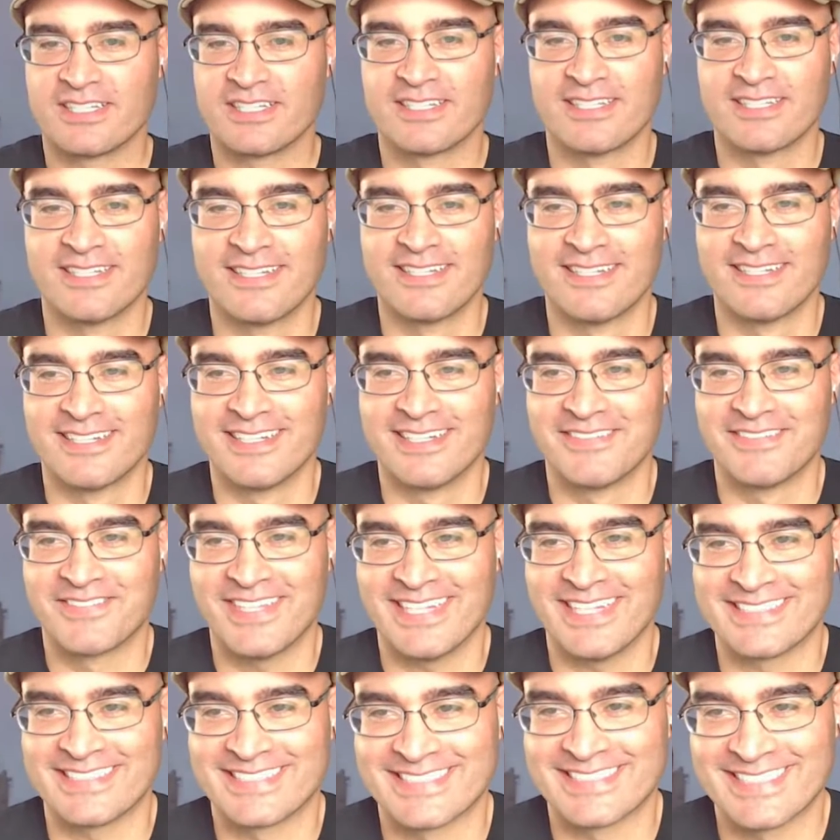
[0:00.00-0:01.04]

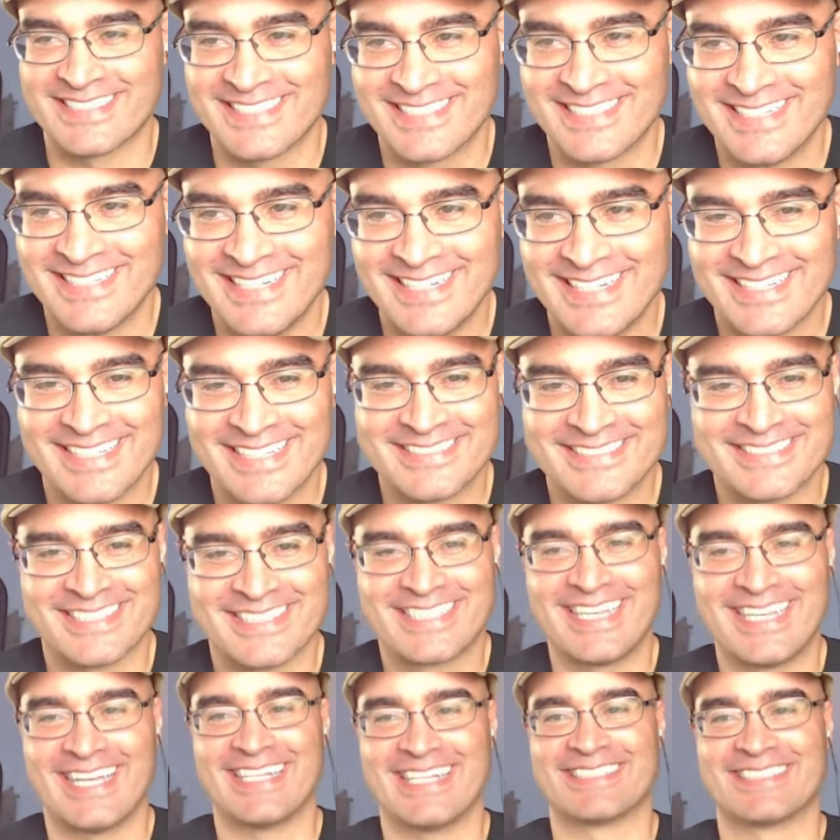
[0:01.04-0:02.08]
Tesla's has money for
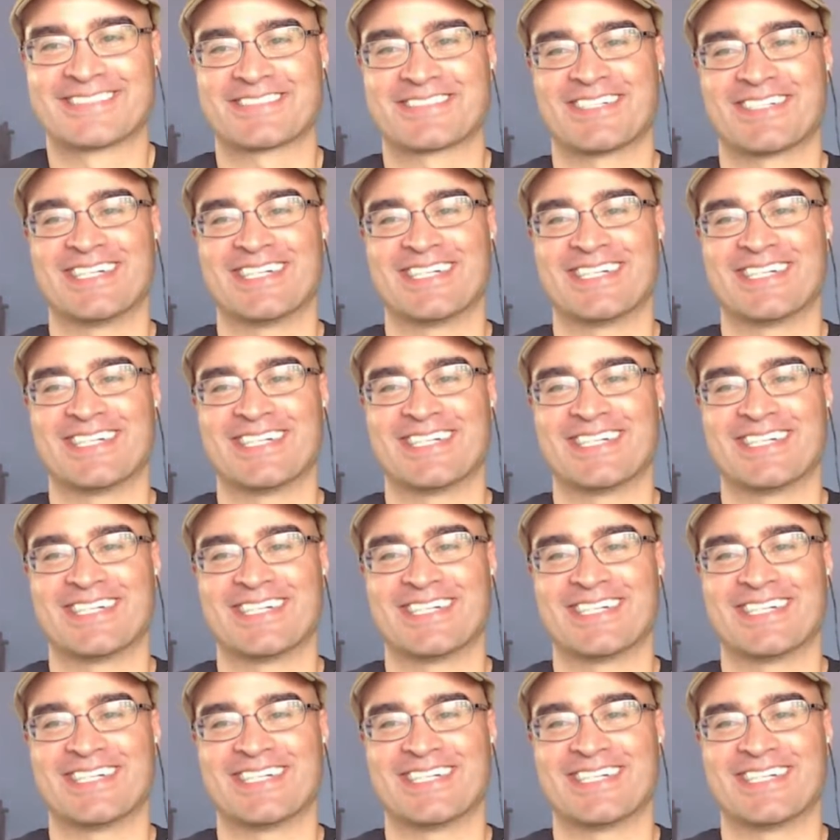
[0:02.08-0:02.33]
7 years.